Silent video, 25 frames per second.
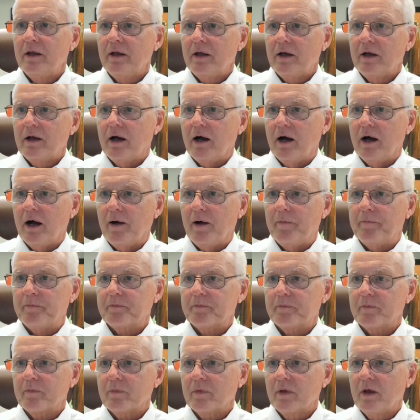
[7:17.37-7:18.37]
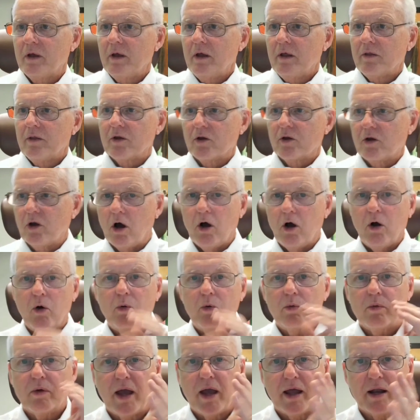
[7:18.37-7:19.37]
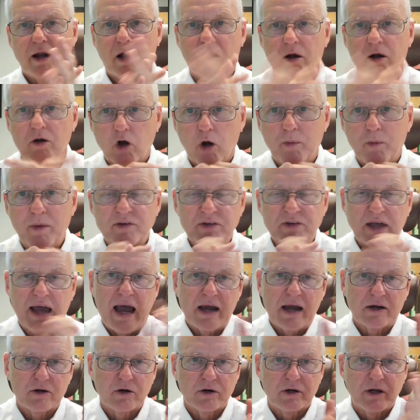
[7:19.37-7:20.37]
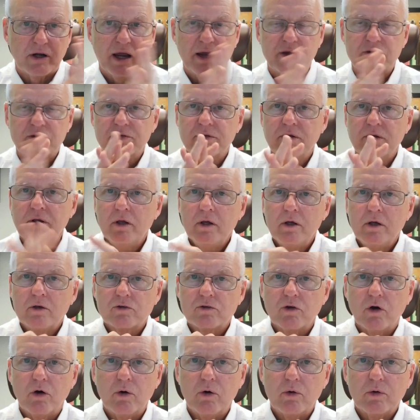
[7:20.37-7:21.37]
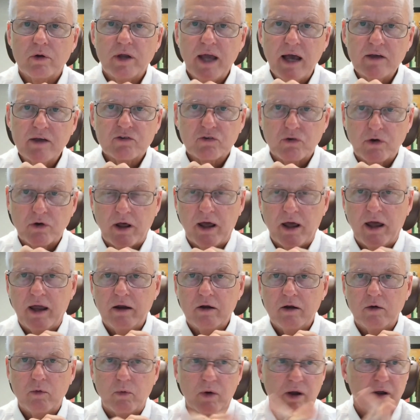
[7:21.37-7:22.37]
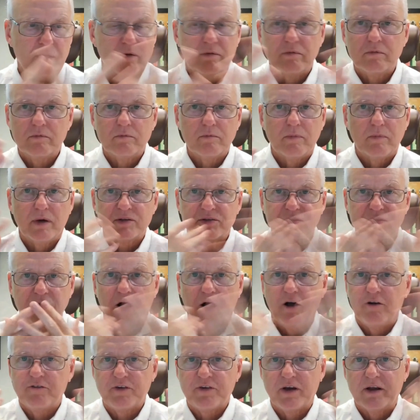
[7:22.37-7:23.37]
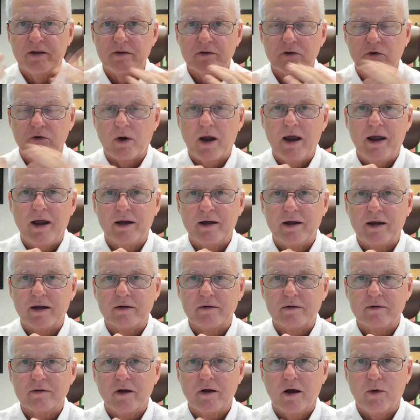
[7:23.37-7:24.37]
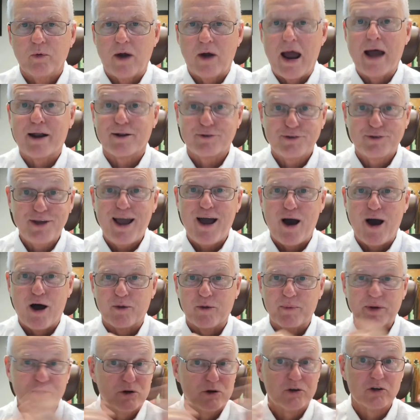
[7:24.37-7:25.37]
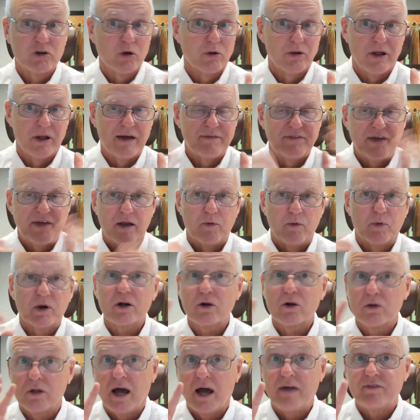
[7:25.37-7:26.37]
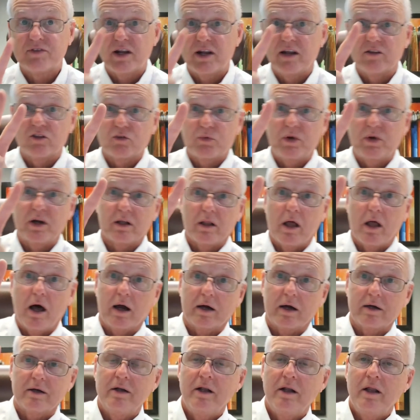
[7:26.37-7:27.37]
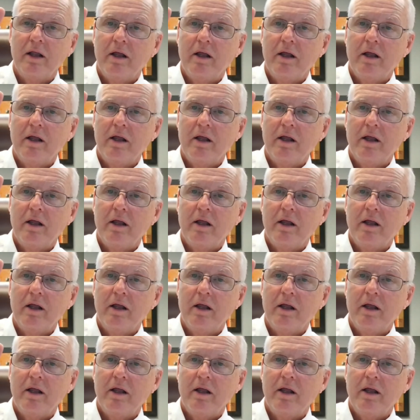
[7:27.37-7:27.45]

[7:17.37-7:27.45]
The Go and our Gomez Acer case. So yesterday, when myself and Greg were out of town, we couldn't go live then. And we're going to go live today at 3 o'clock.